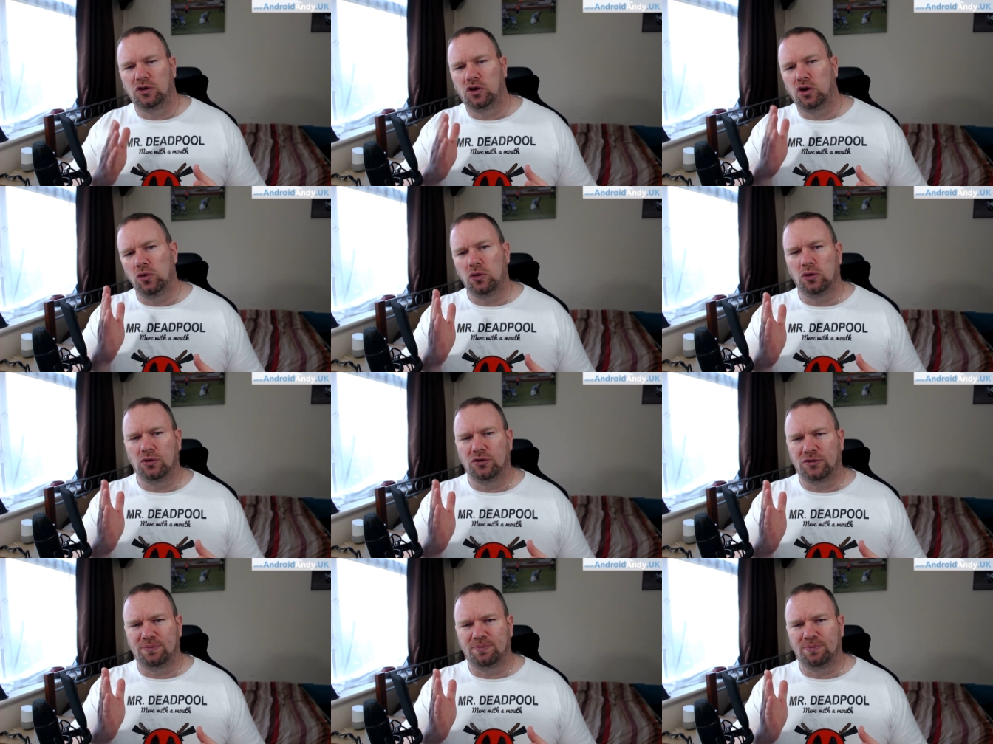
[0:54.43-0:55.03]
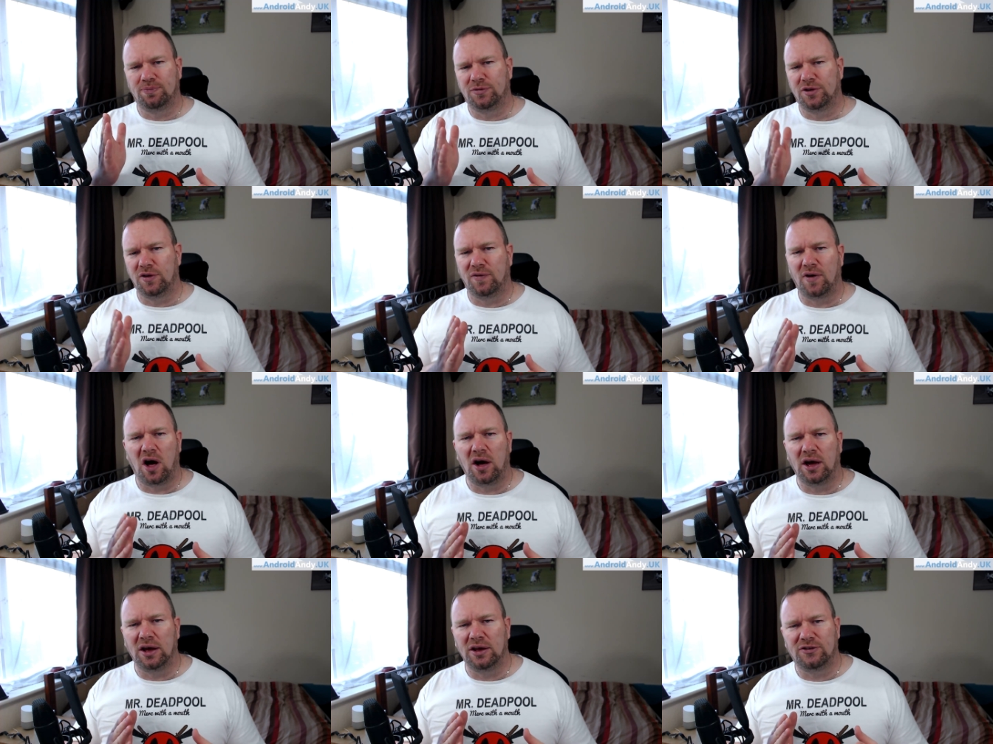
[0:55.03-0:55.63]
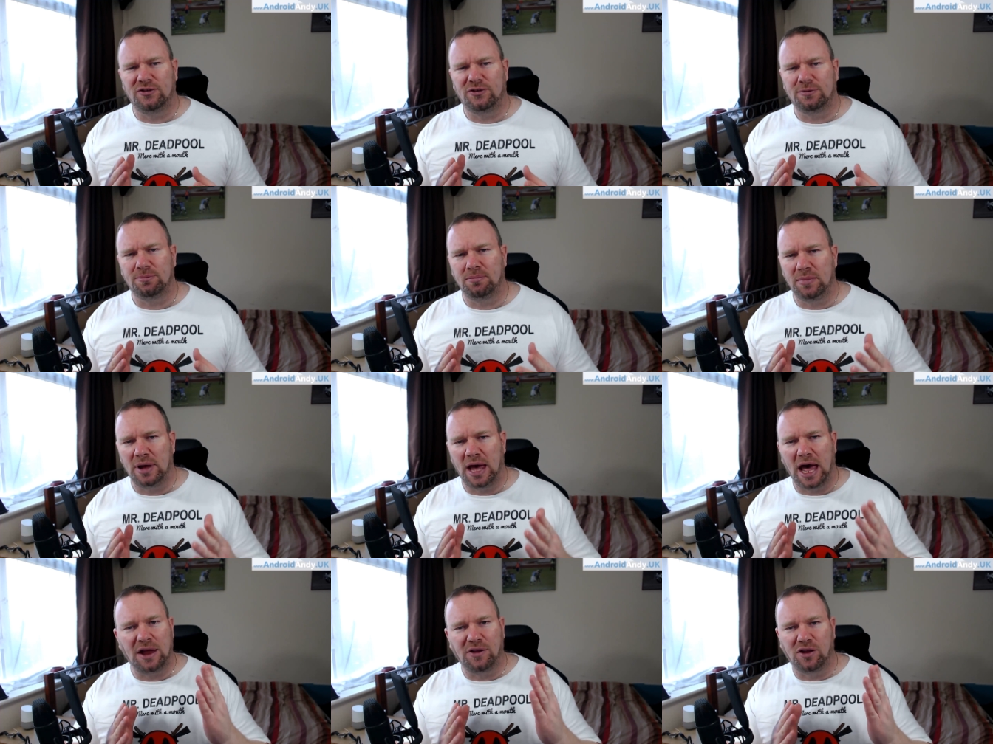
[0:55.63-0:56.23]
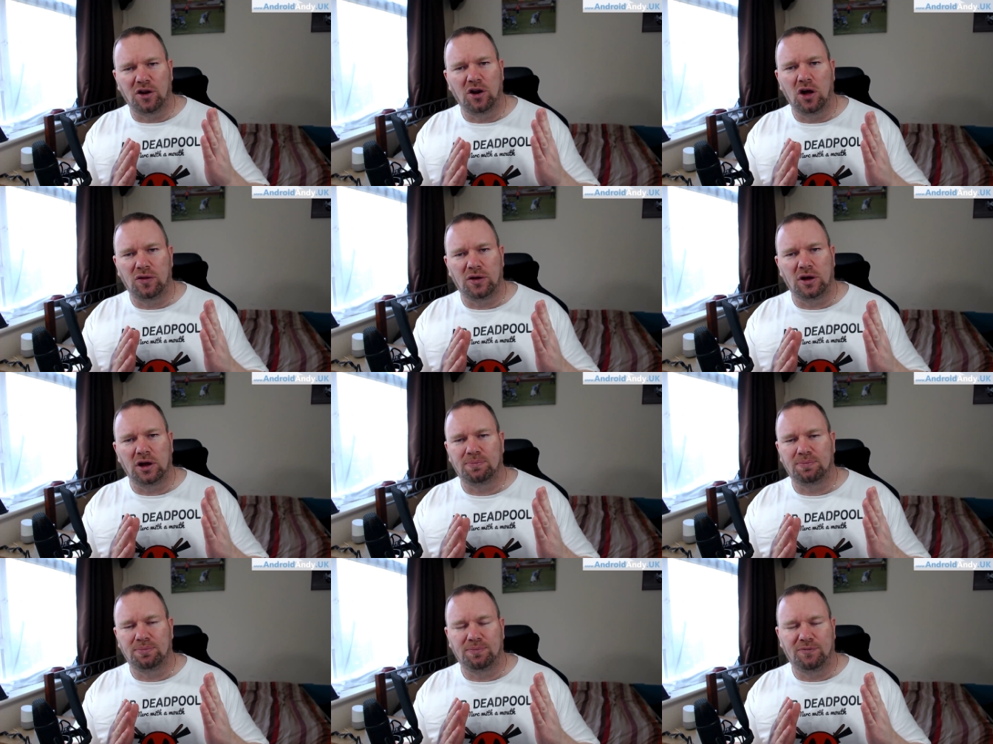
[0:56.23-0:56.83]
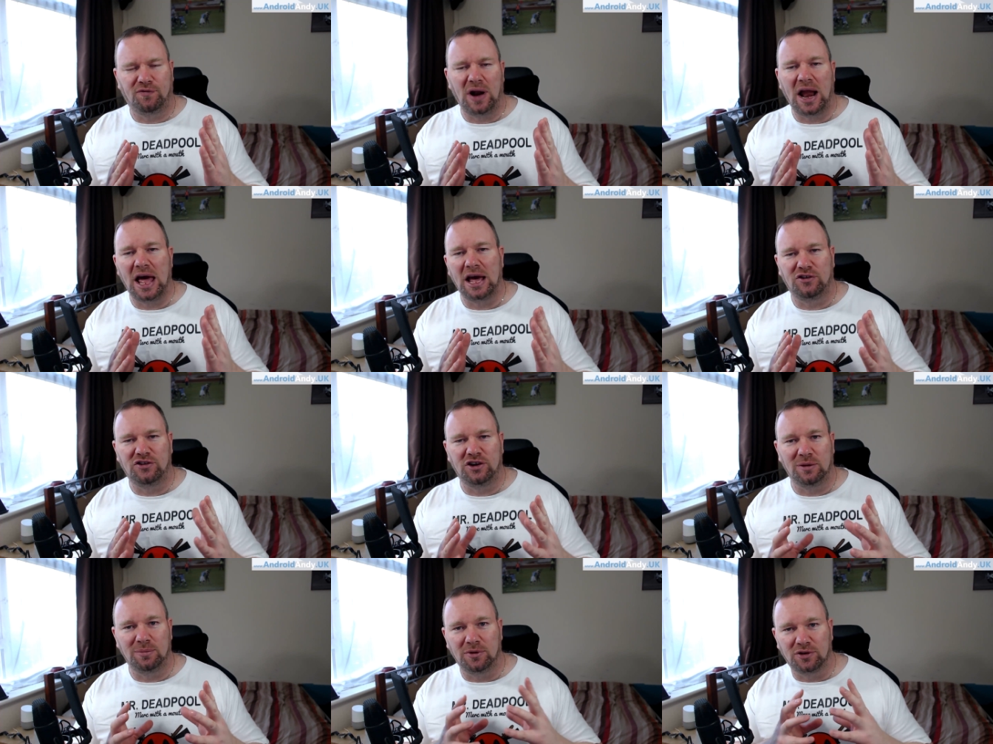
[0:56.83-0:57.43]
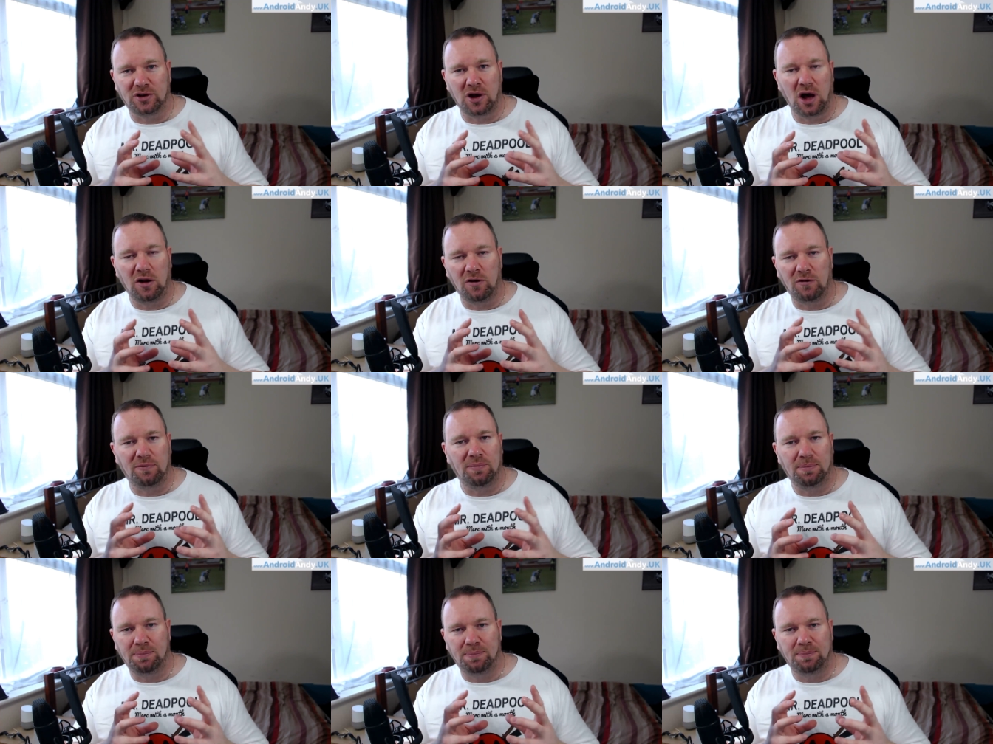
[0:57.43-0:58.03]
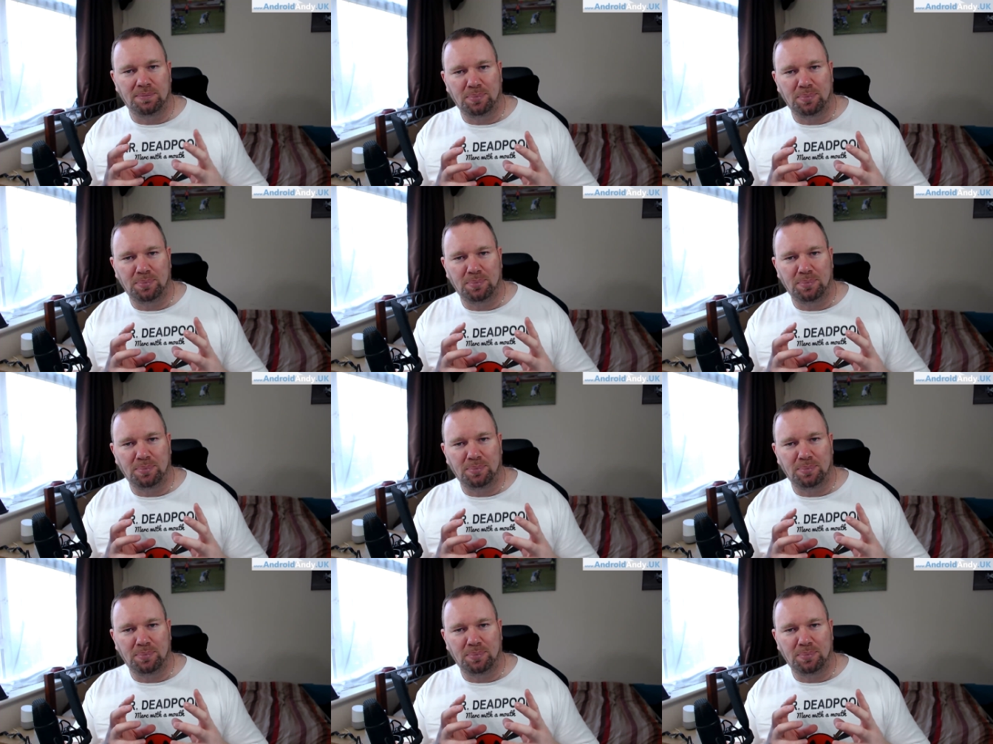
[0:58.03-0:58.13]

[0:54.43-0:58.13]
Google's device and another flagship that's kind of